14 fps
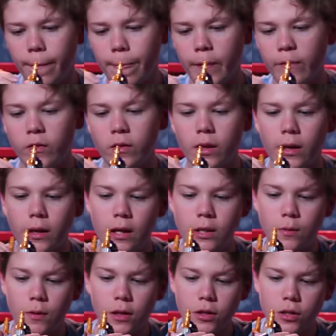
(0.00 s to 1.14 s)
If you didn't
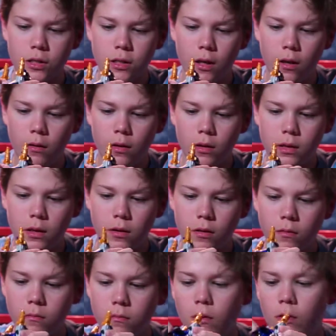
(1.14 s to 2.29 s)
catch what I just said, because I
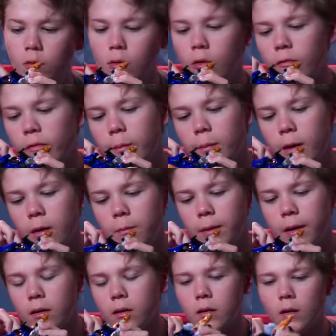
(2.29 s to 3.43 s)
don't know if the mic
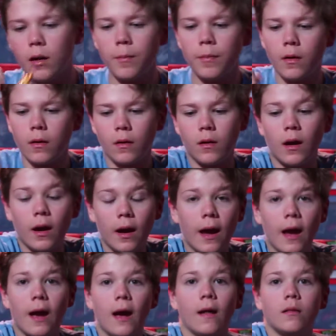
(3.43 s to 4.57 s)
picked it up,
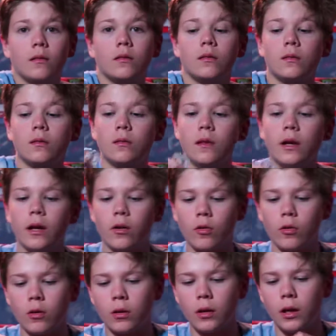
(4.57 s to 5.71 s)

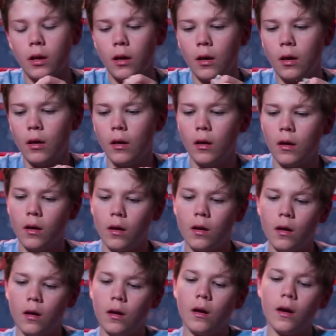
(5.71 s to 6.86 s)
literally
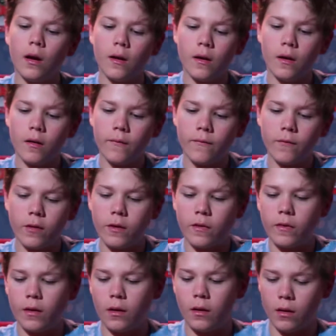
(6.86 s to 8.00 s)

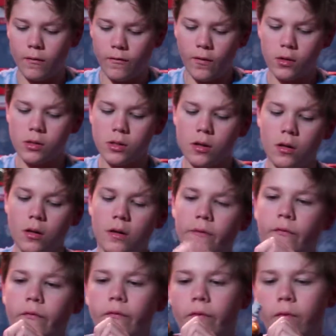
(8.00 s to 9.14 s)
everything falls
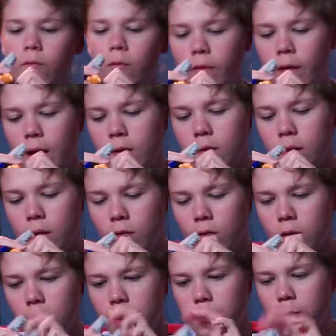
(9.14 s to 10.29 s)
off. Well, not
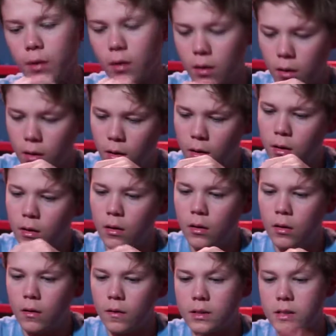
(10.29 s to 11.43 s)
literally, but
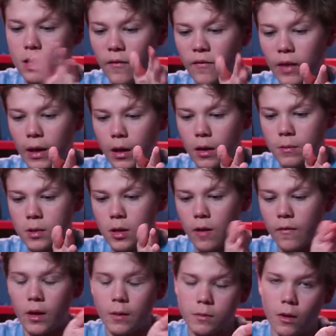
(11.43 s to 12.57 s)
the stuff that comes
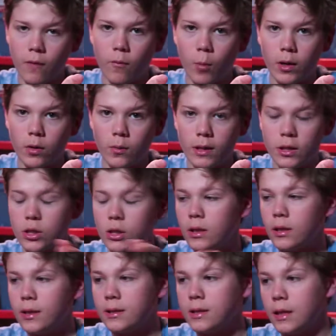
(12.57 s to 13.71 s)
off way too
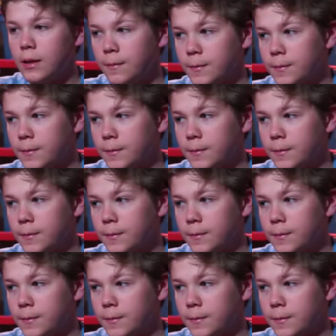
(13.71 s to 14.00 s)
easy.